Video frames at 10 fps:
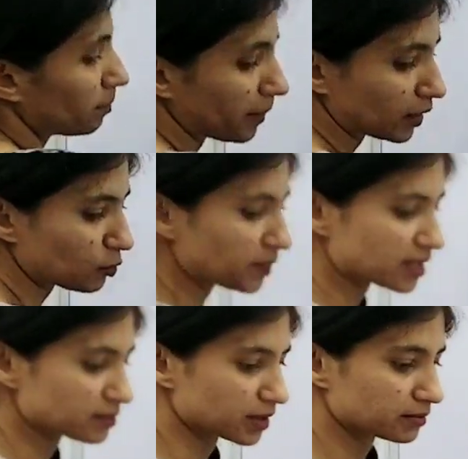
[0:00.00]

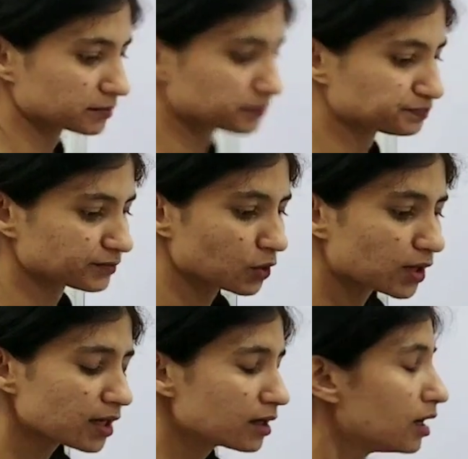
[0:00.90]
mycoplasma.
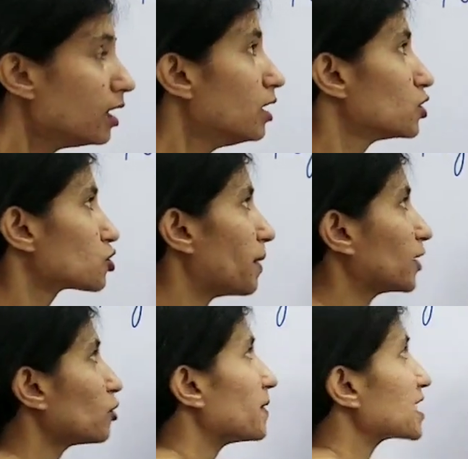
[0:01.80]
Okay, so
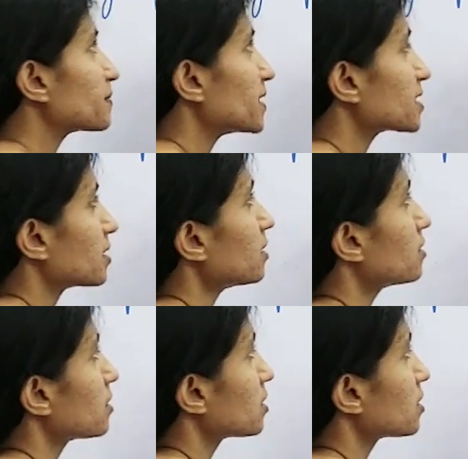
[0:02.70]
mycoplasma is the